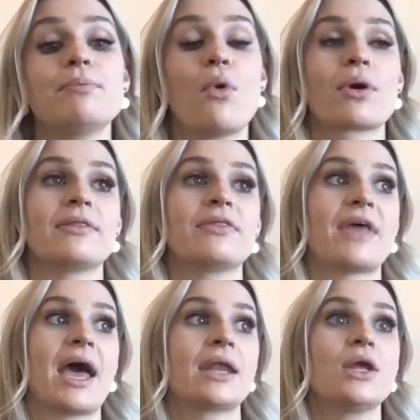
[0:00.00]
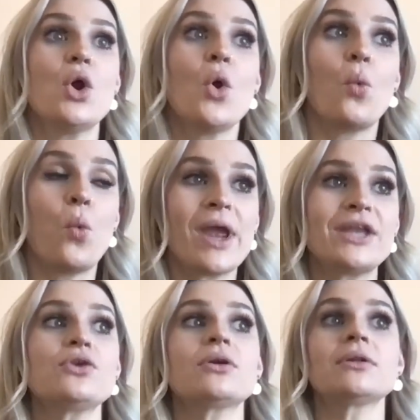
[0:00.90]
important that
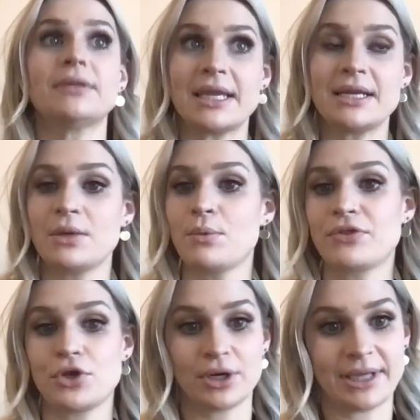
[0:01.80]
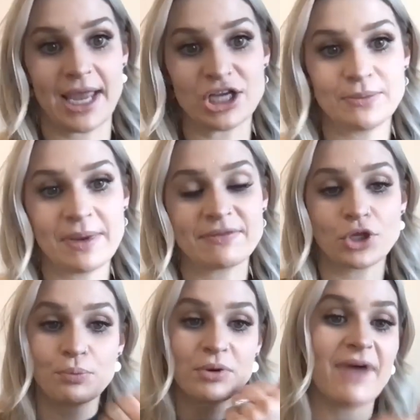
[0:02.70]
when you're leading with your engagement, that
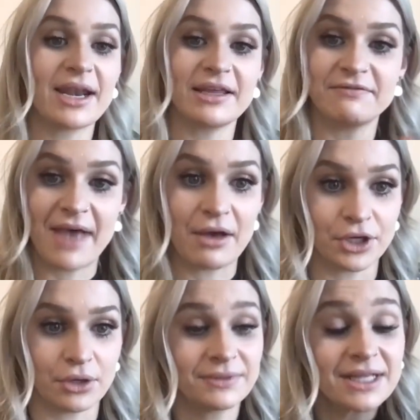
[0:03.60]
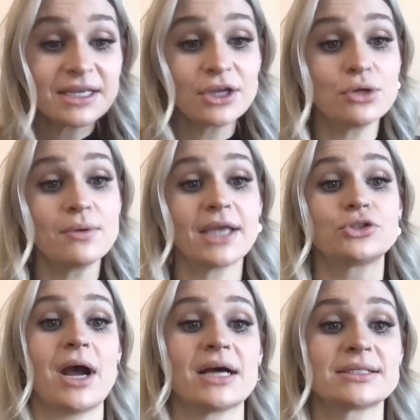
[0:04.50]
you're providing value. That's how you gain
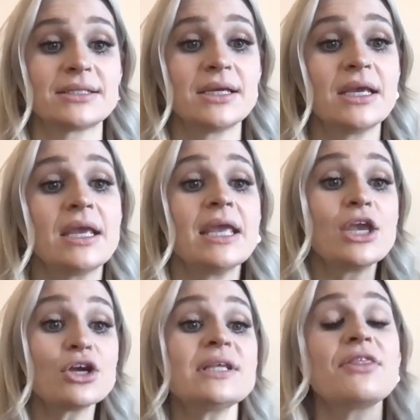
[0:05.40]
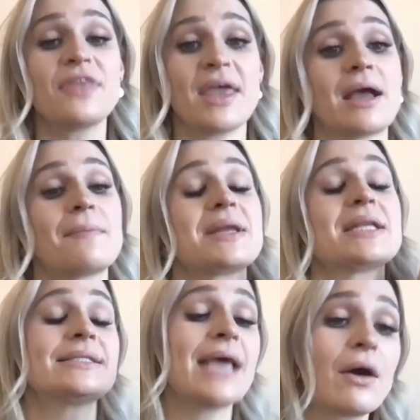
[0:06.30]
trust. Here's a thing I'm going
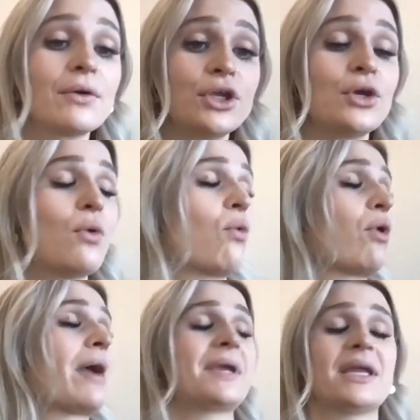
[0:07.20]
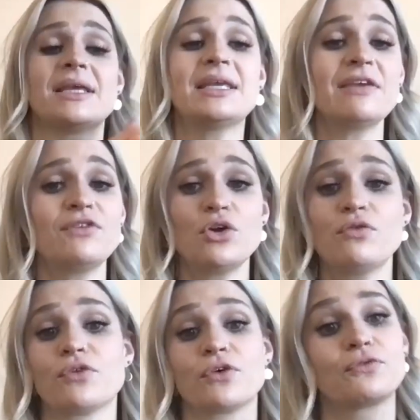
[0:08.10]
to tell you, or I'm going to give you
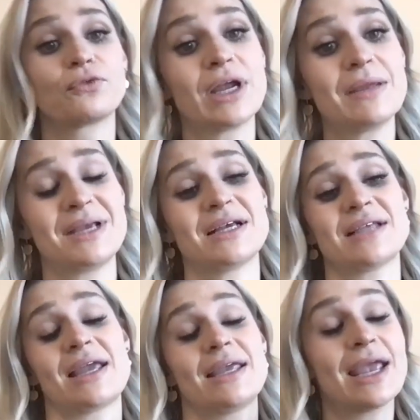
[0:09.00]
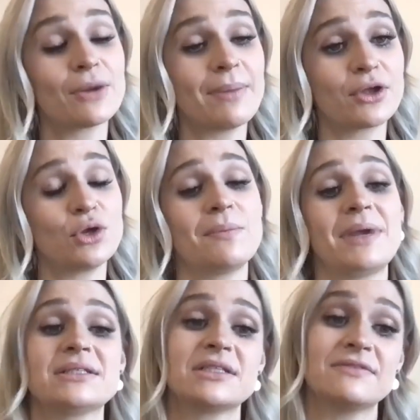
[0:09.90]
for free because I care about you and
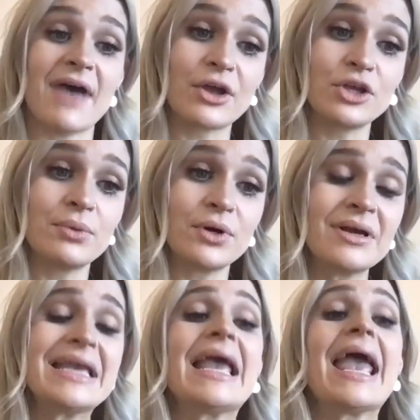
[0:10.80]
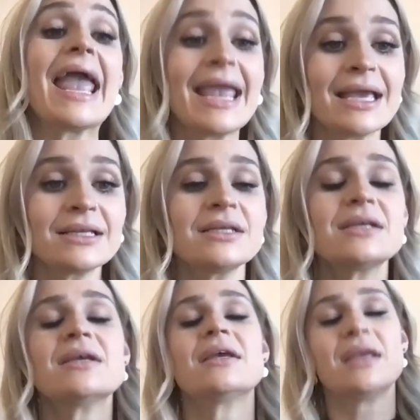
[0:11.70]
because it's valuable. And
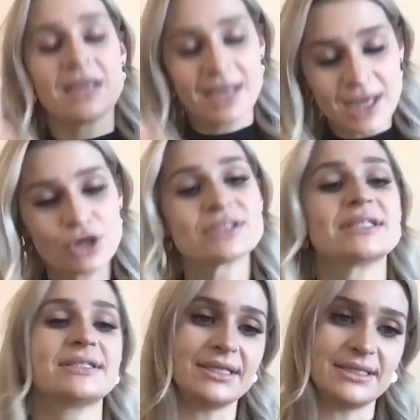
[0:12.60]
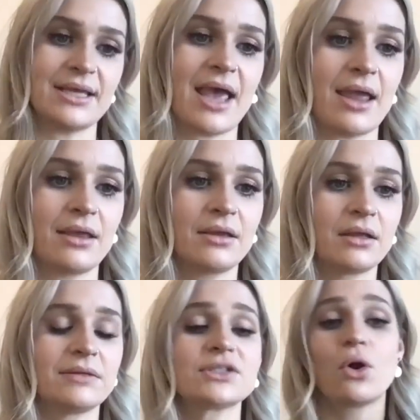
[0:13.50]
here's the CTA.
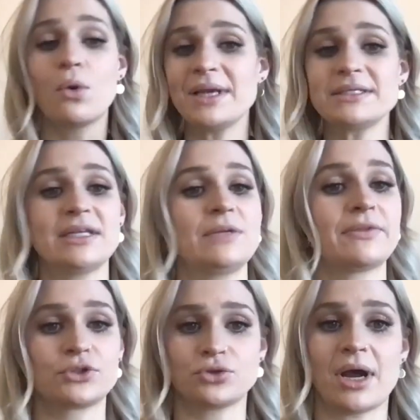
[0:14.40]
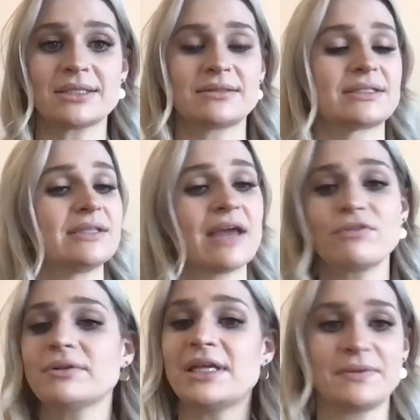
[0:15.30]
Let's always lead with trust. Let's
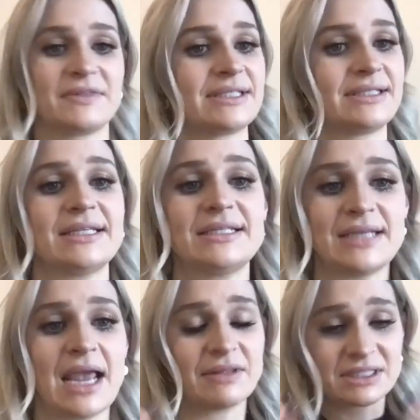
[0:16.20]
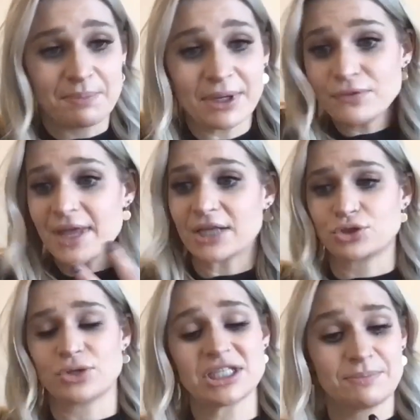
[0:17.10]
never lead with the CTA. Let's build that
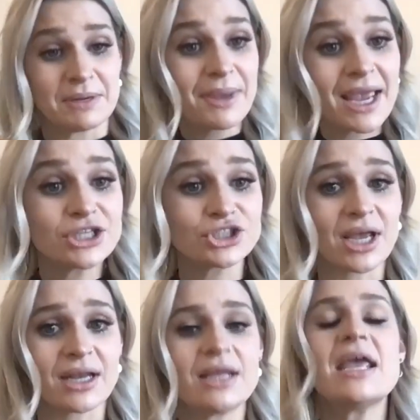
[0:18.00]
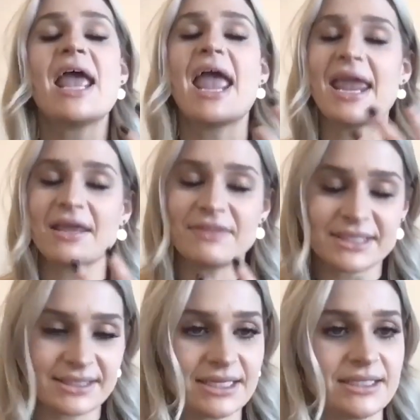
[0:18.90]
trust, be patient, and the
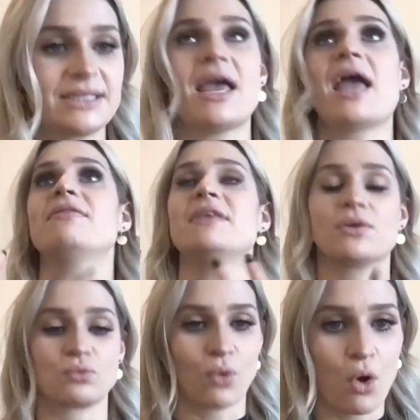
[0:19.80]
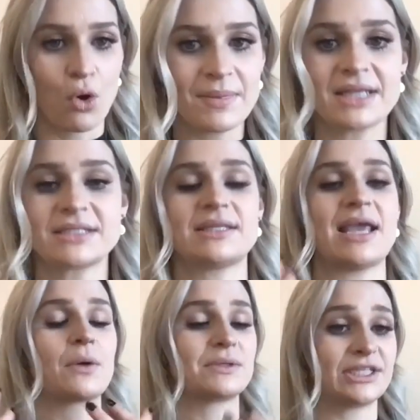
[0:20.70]
CTA, the enrollments, the
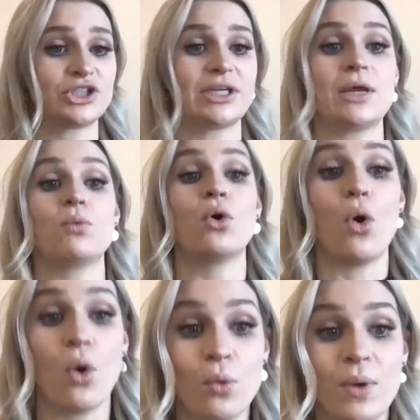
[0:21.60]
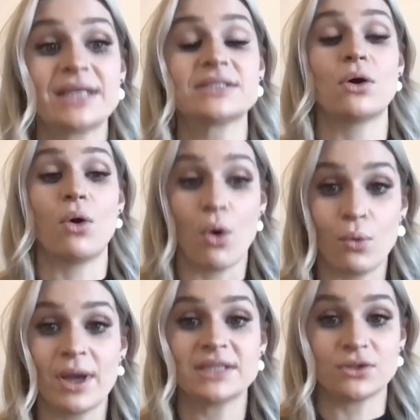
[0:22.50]
acquisition, it will always,
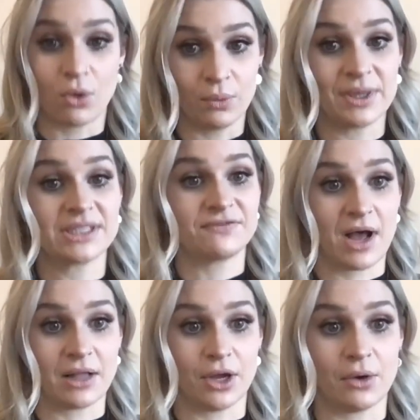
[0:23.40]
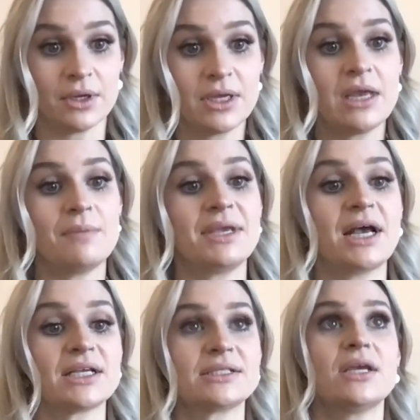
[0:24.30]
always, always follow,
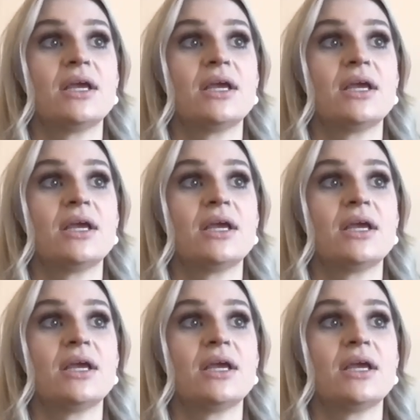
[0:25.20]
because